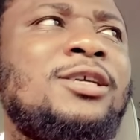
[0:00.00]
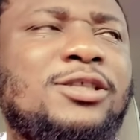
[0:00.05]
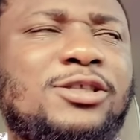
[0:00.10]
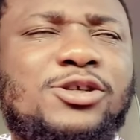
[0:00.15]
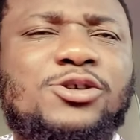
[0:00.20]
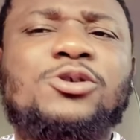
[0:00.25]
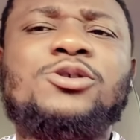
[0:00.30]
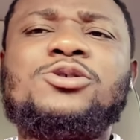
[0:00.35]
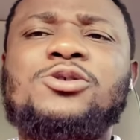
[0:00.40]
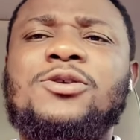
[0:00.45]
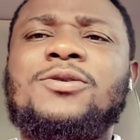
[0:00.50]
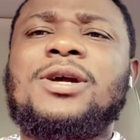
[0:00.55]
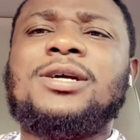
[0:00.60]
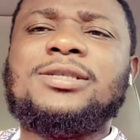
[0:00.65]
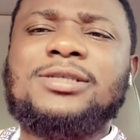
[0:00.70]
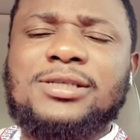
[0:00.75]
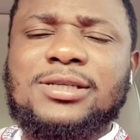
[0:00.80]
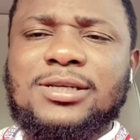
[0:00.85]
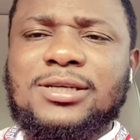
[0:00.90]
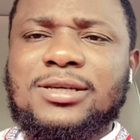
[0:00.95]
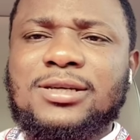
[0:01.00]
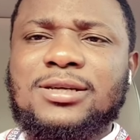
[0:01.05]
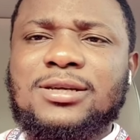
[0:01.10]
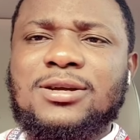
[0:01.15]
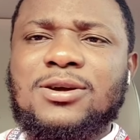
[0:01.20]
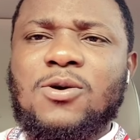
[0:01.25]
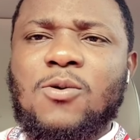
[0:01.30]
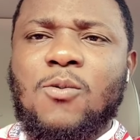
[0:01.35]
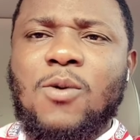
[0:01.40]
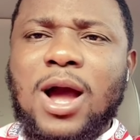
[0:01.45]
deodorant?
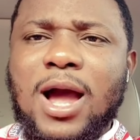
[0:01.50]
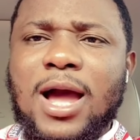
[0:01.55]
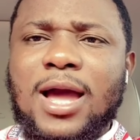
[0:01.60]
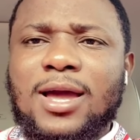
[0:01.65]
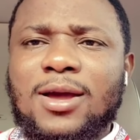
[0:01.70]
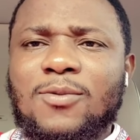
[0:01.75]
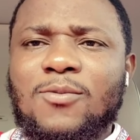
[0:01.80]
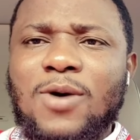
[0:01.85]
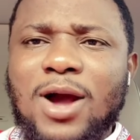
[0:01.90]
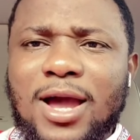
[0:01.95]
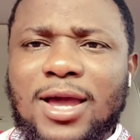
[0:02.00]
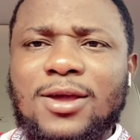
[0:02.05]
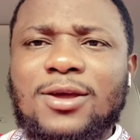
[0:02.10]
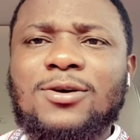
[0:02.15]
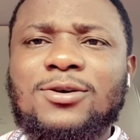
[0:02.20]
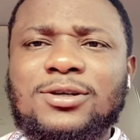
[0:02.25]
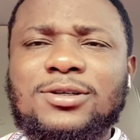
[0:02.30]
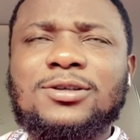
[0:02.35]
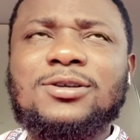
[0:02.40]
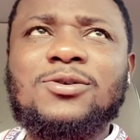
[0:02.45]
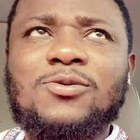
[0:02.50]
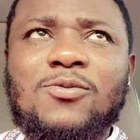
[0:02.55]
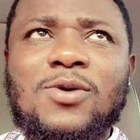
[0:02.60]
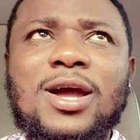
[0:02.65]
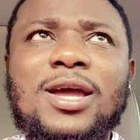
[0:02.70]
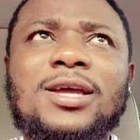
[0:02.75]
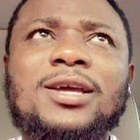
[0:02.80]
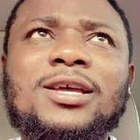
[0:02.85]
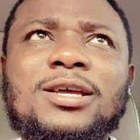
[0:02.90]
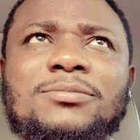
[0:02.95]
Why you
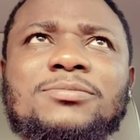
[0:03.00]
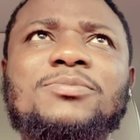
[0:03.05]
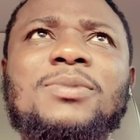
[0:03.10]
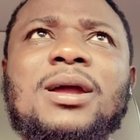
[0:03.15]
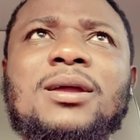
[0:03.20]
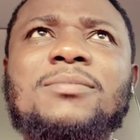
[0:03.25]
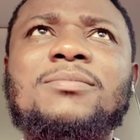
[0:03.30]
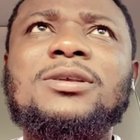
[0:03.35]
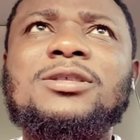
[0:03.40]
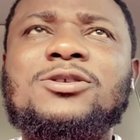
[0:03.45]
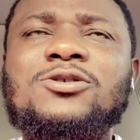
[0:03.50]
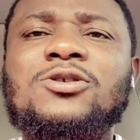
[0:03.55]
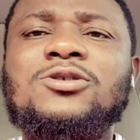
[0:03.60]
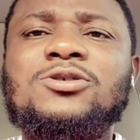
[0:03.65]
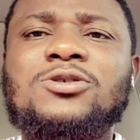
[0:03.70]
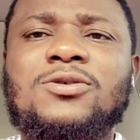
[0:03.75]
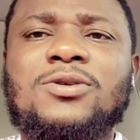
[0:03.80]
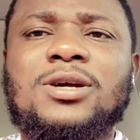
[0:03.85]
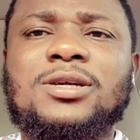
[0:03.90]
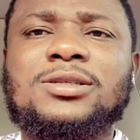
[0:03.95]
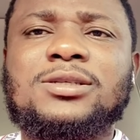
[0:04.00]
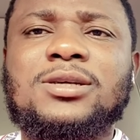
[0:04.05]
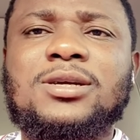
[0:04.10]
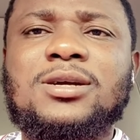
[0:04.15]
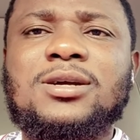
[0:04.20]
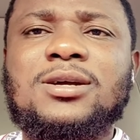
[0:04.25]
keep buying me deodorant?